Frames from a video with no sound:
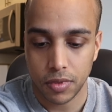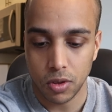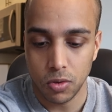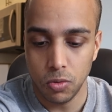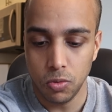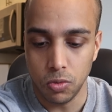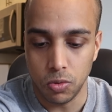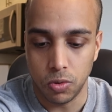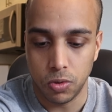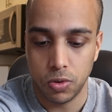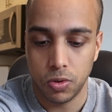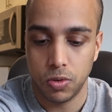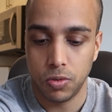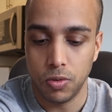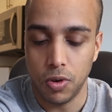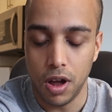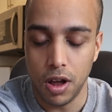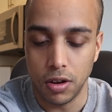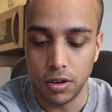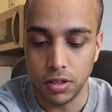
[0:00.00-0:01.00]
Ooh,
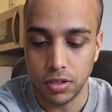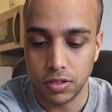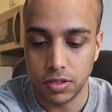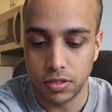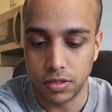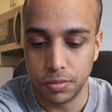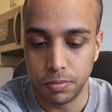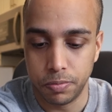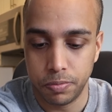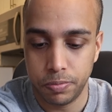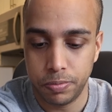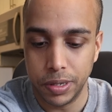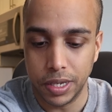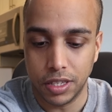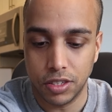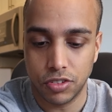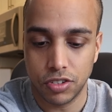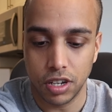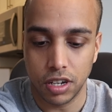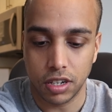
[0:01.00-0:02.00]
wow, this is a
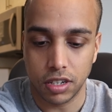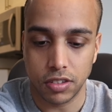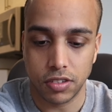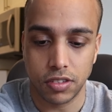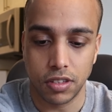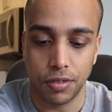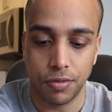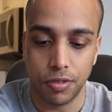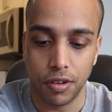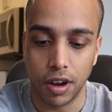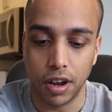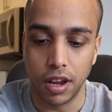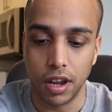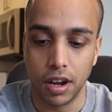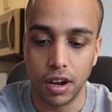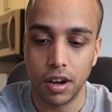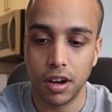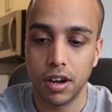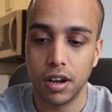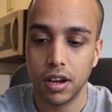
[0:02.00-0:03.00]
big chunk of stuff right
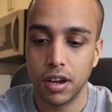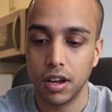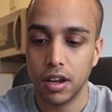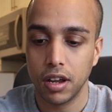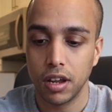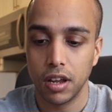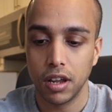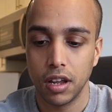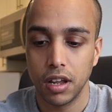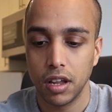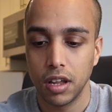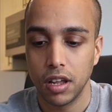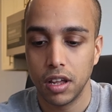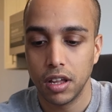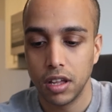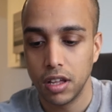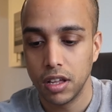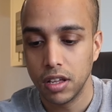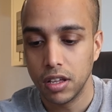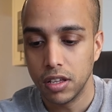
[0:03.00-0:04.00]
here.
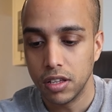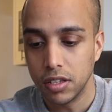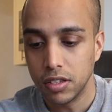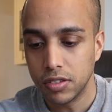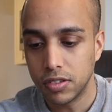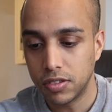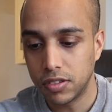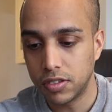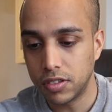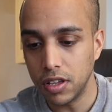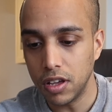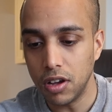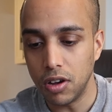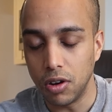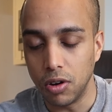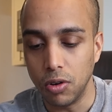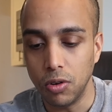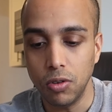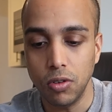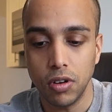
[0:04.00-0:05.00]

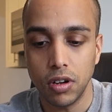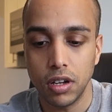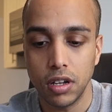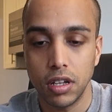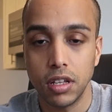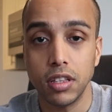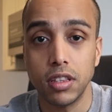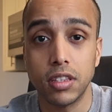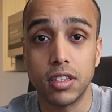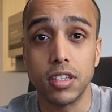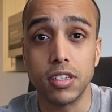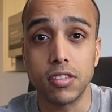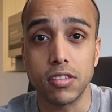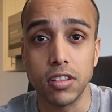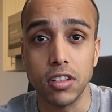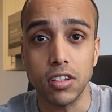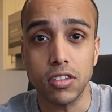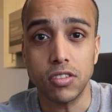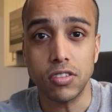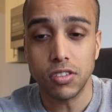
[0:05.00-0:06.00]
So this
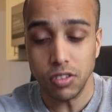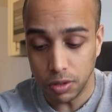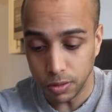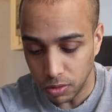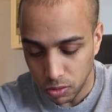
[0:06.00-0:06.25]
looks